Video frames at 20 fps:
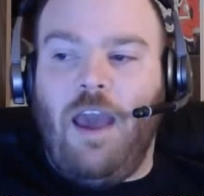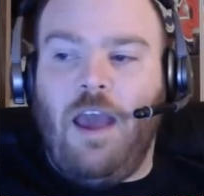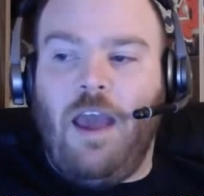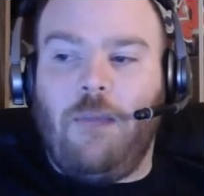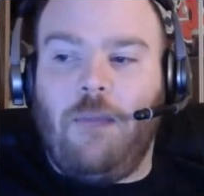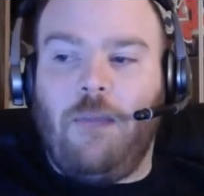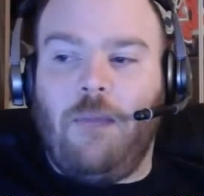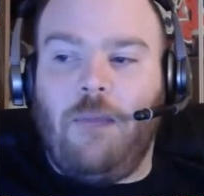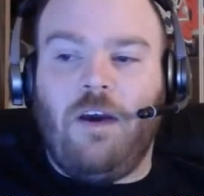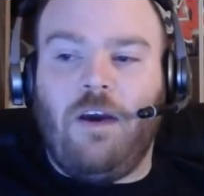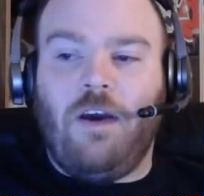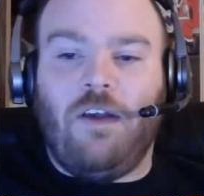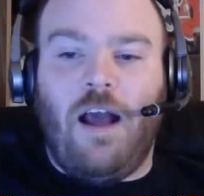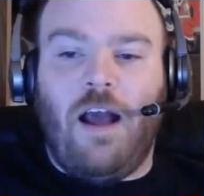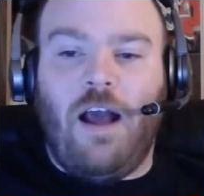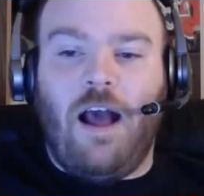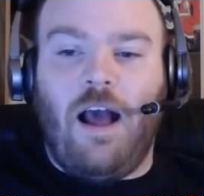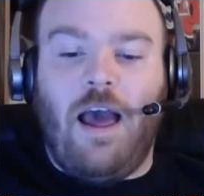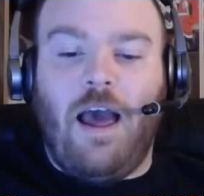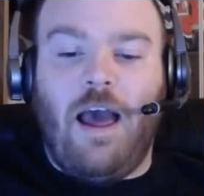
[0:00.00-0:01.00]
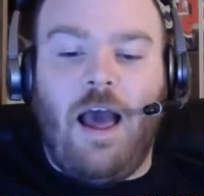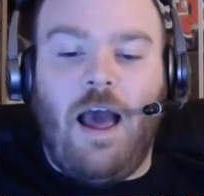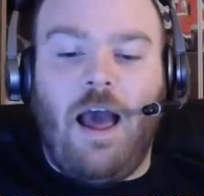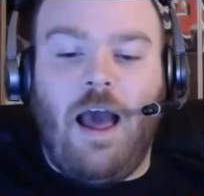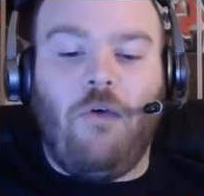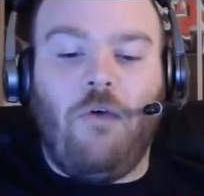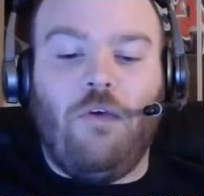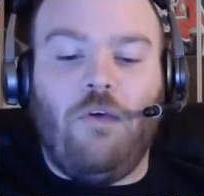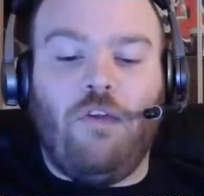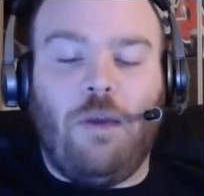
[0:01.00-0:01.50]
And because
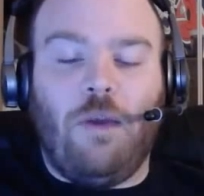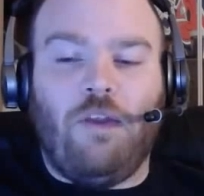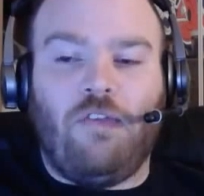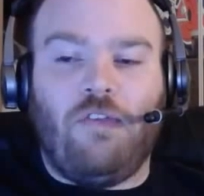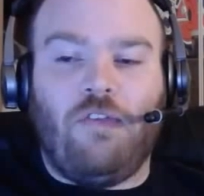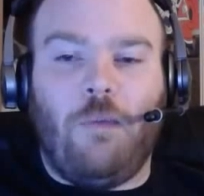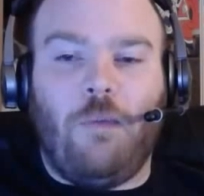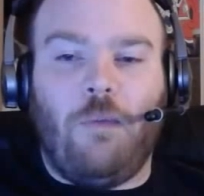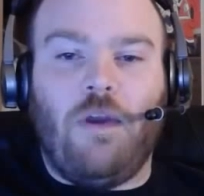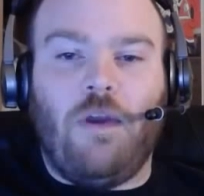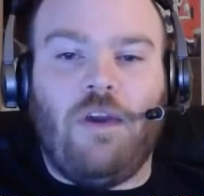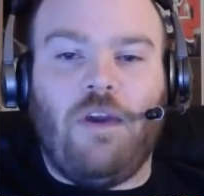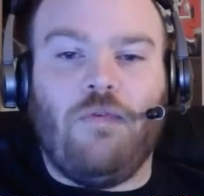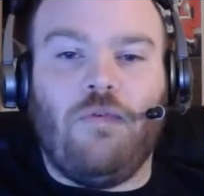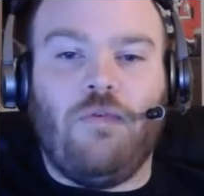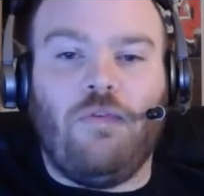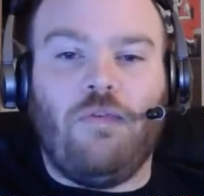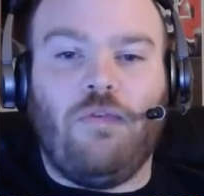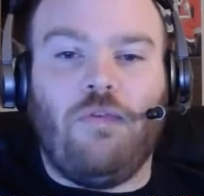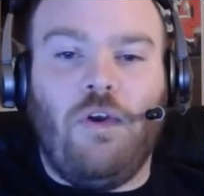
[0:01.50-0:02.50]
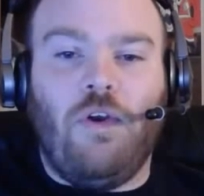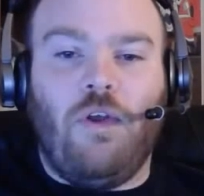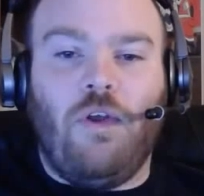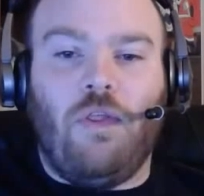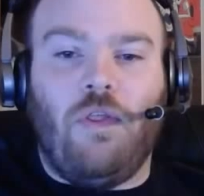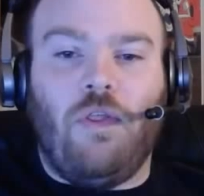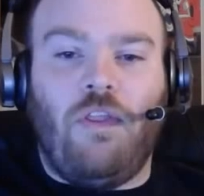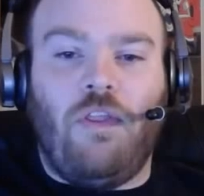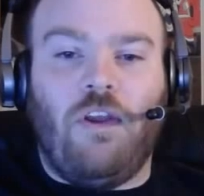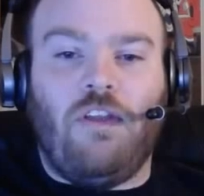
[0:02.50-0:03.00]
I've always been somebody who's
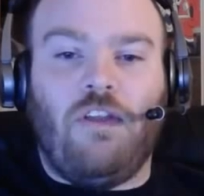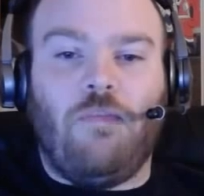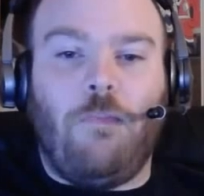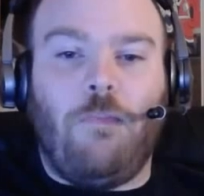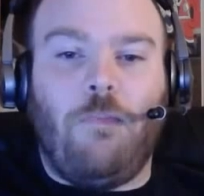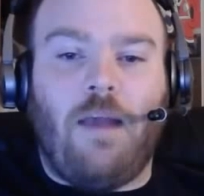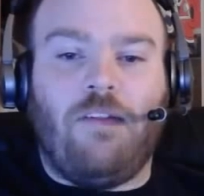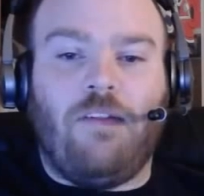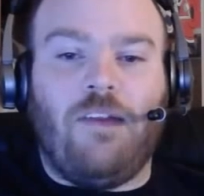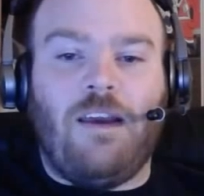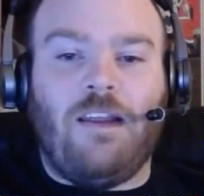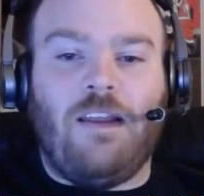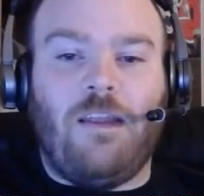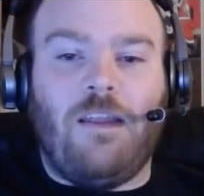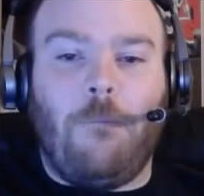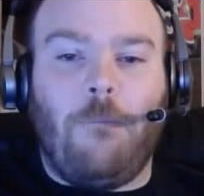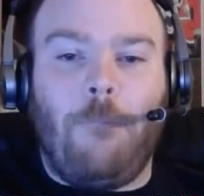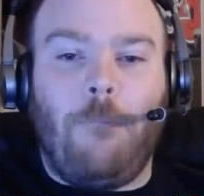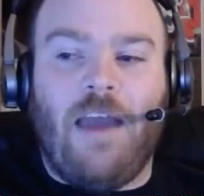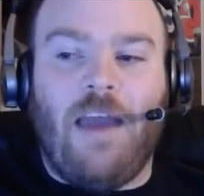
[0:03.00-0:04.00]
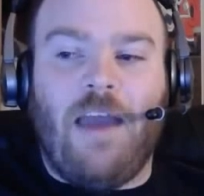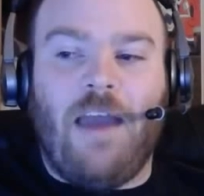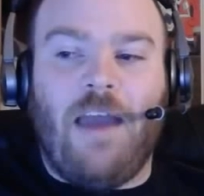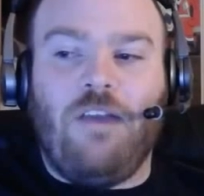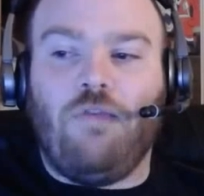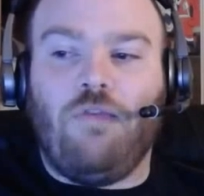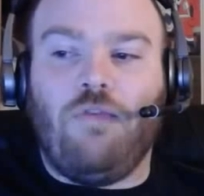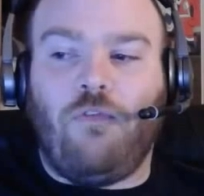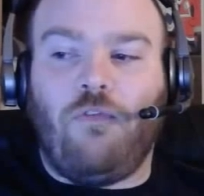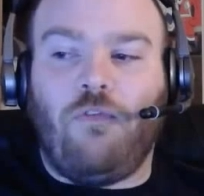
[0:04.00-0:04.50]
thought that it's best to get the bad
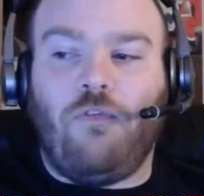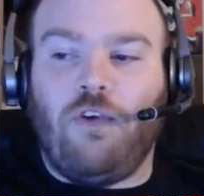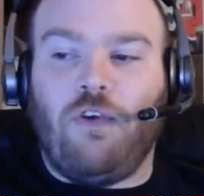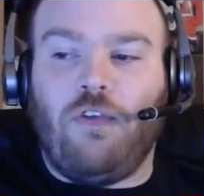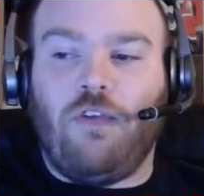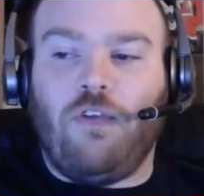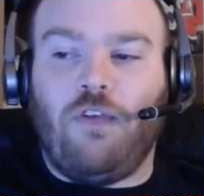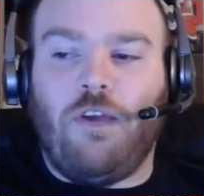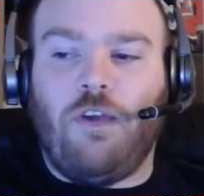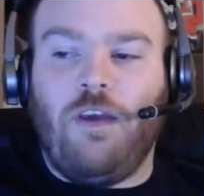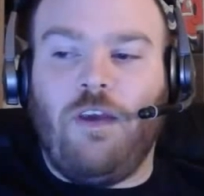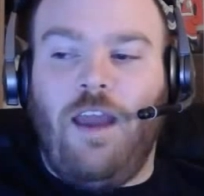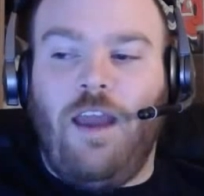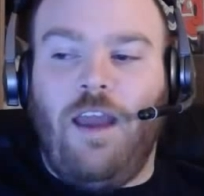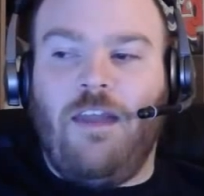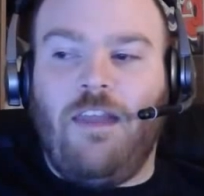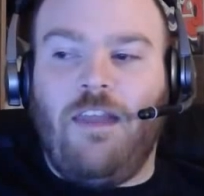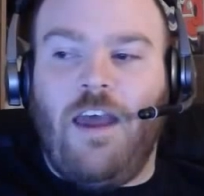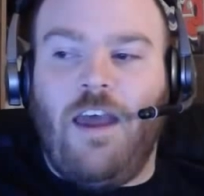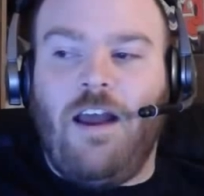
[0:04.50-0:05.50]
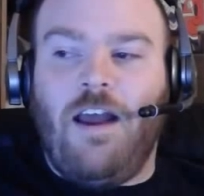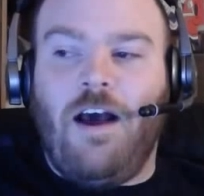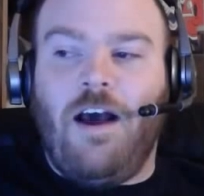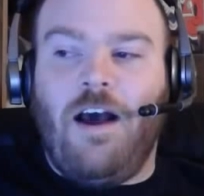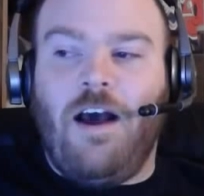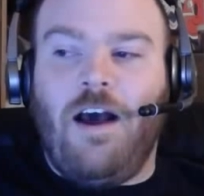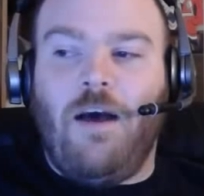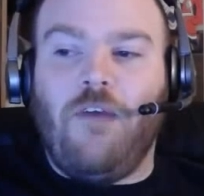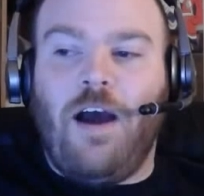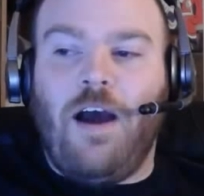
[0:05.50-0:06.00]
news first and then
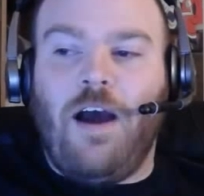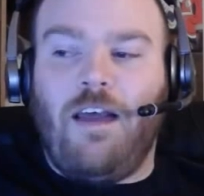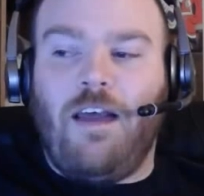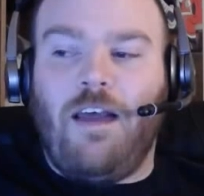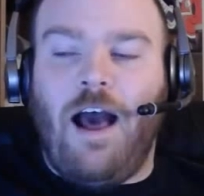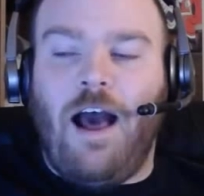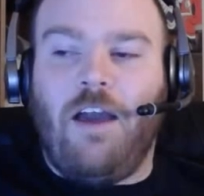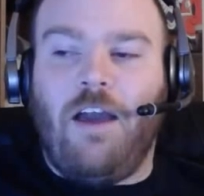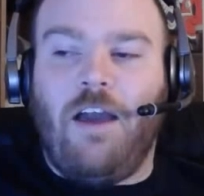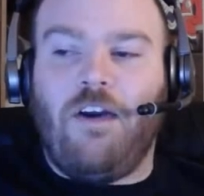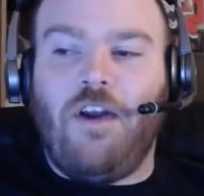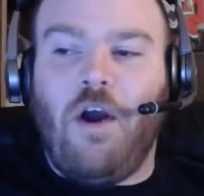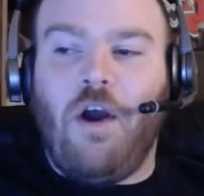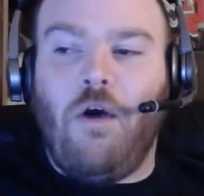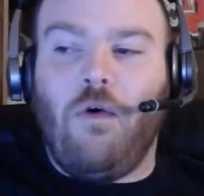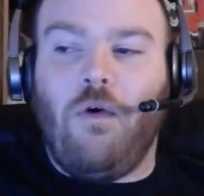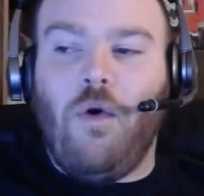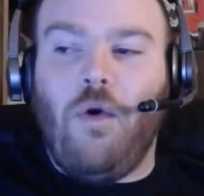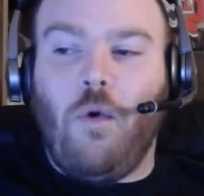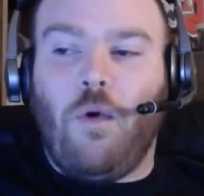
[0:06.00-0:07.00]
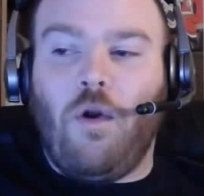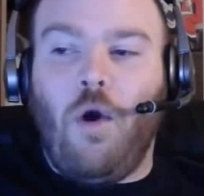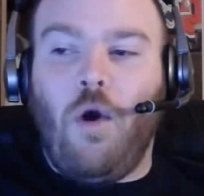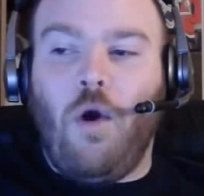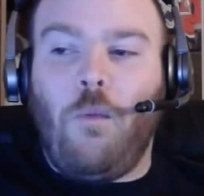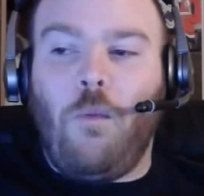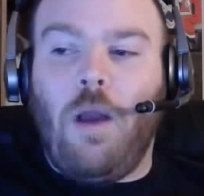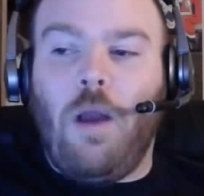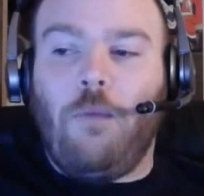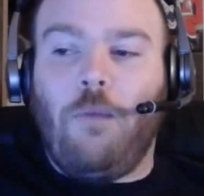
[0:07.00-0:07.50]
move on to the higher note,
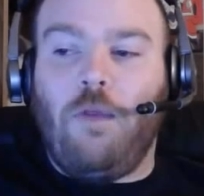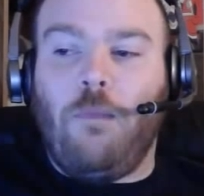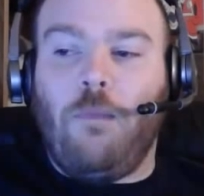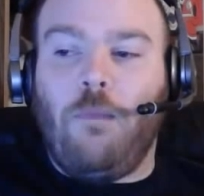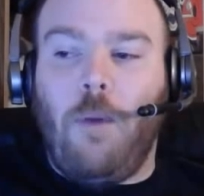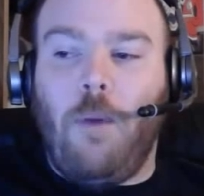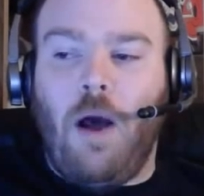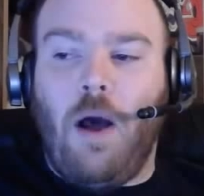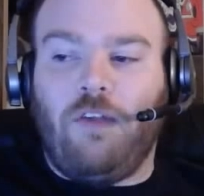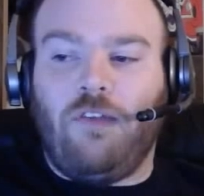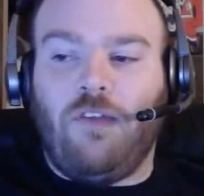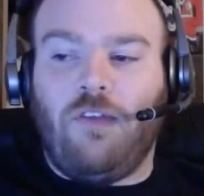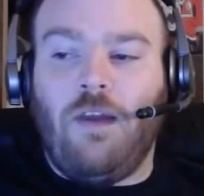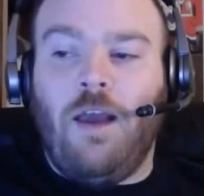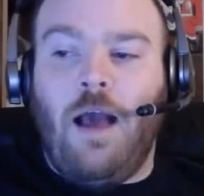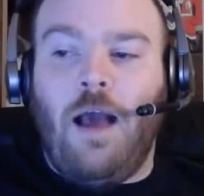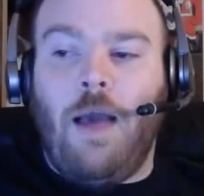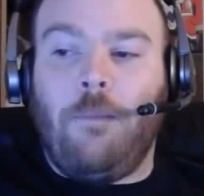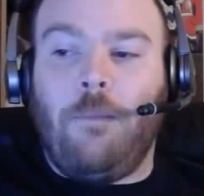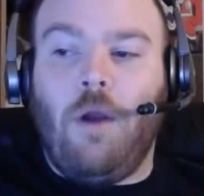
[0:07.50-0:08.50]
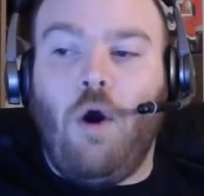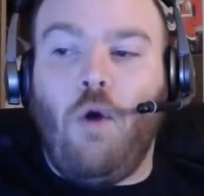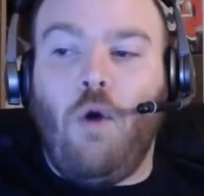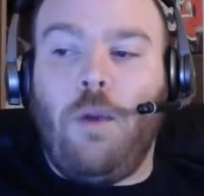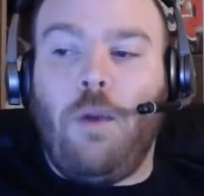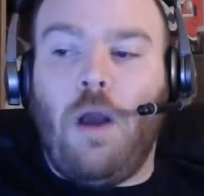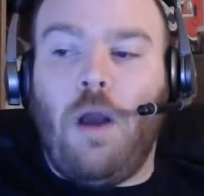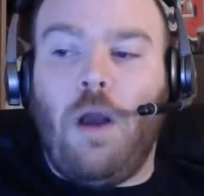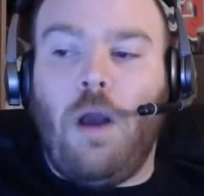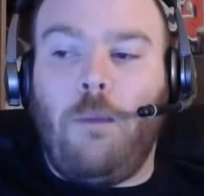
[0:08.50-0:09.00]
we're going to open up with busts. I'm
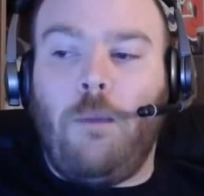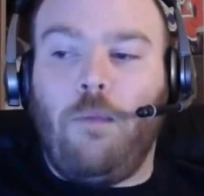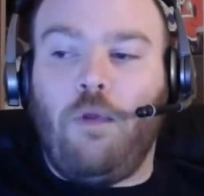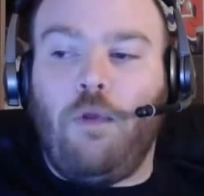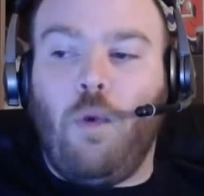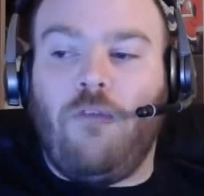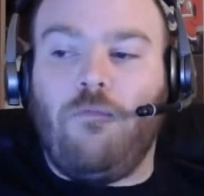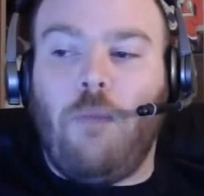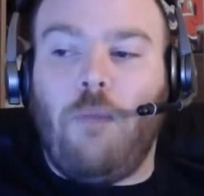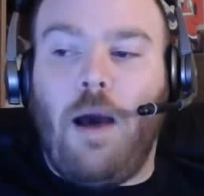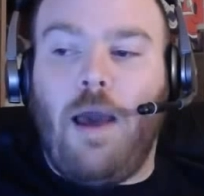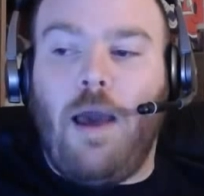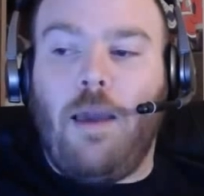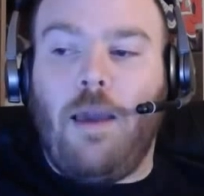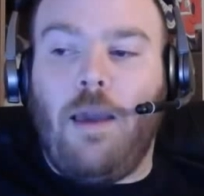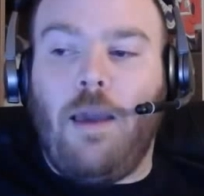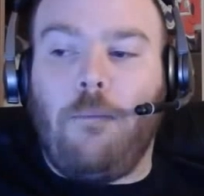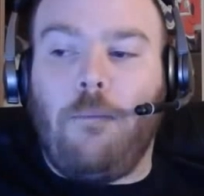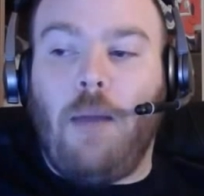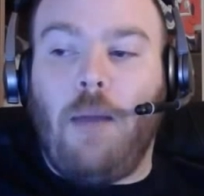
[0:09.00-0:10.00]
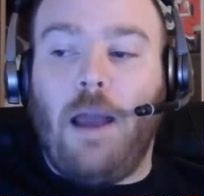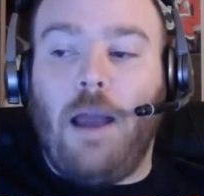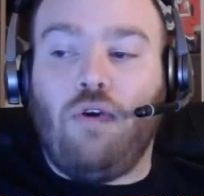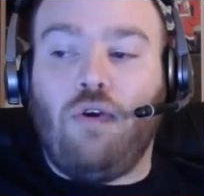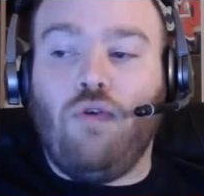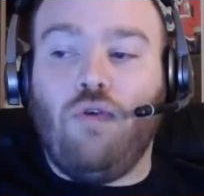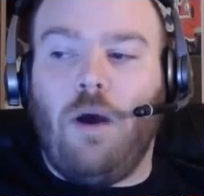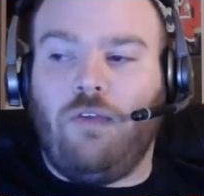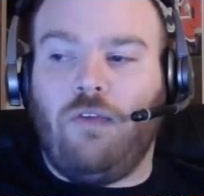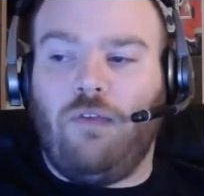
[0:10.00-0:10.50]
going to open up with one of my
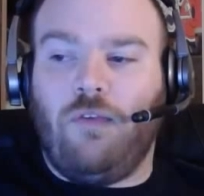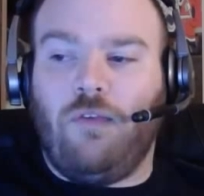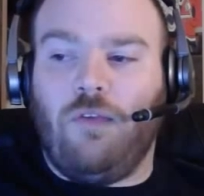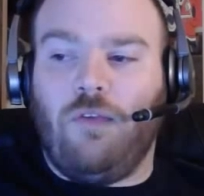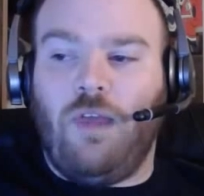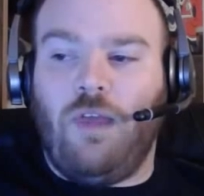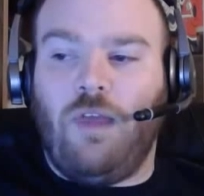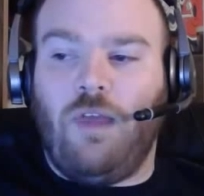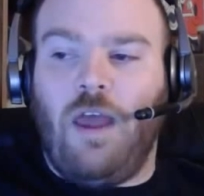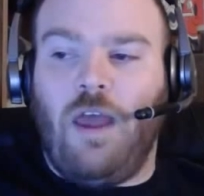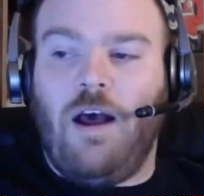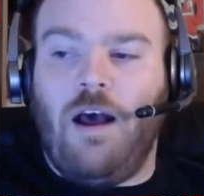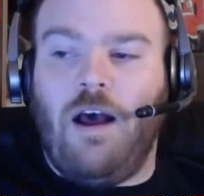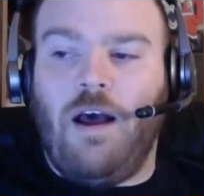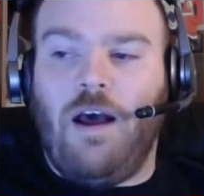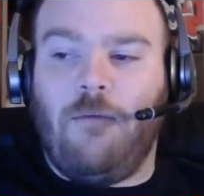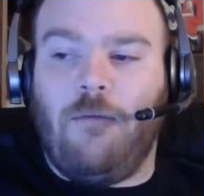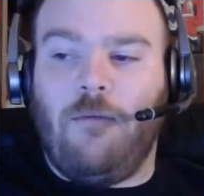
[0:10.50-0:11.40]
two busts that